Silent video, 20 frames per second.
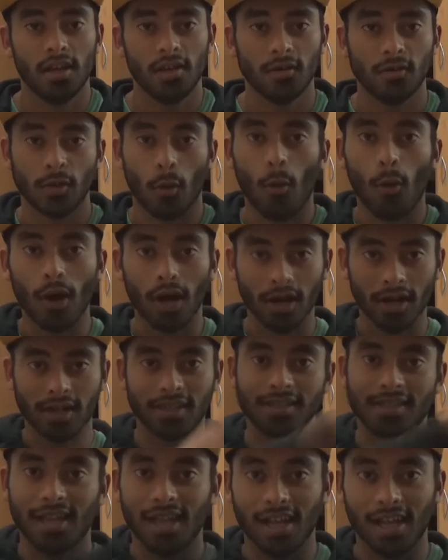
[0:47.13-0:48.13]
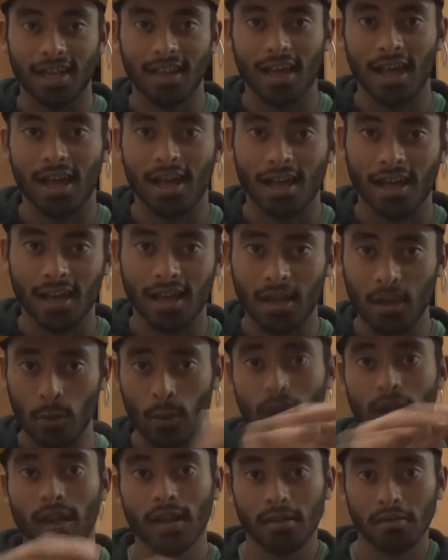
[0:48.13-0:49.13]
So what can I say? That it
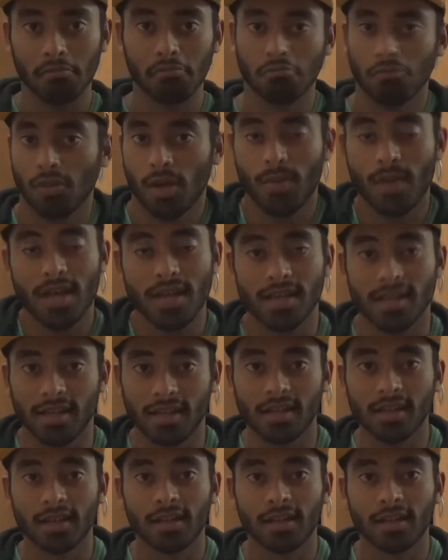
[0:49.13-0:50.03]
went amazing.